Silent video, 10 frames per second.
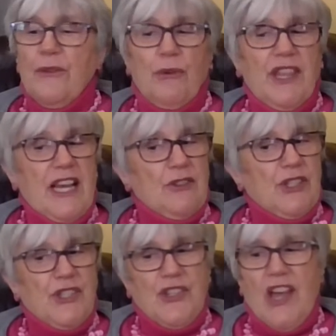Without
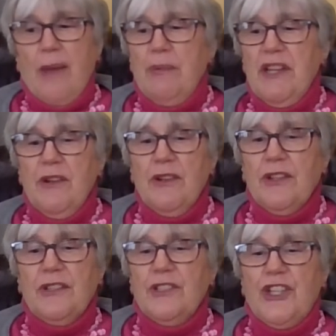stopping her
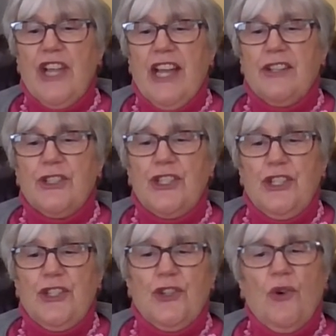chatter,
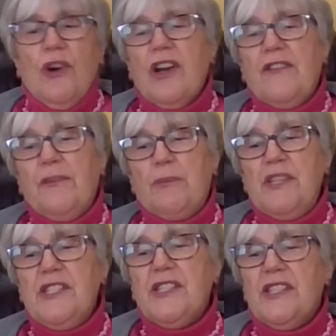she tore off a
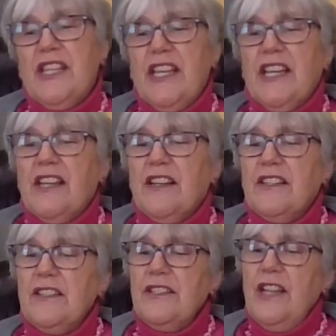piece of the egg
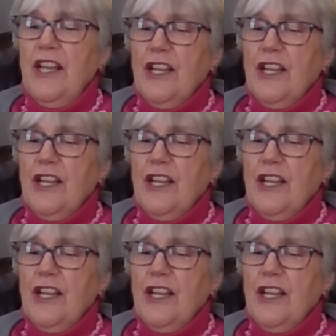carton,